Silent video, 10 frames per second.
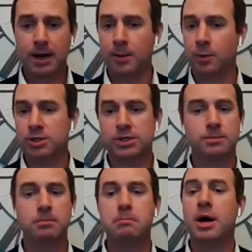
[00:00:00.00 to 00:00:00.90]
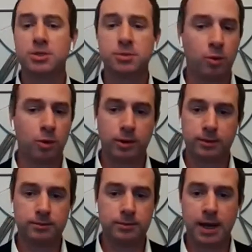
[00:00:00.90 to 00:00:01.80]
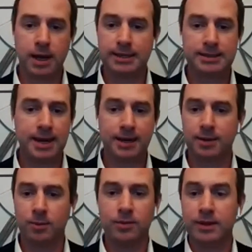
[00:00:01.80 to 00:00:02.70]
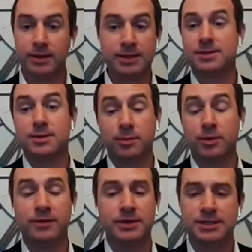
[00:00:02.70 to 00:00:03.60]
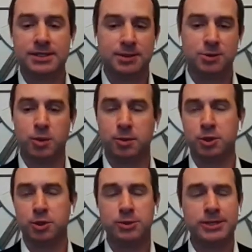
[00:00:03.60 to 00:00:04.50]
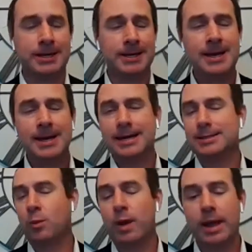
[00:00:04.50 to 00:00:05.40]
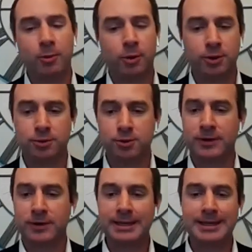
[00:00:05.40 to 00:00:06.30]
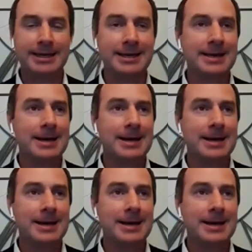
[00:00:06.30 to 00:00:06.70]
which is much more high tech than the previous systems we were using. It's a way more user friendly.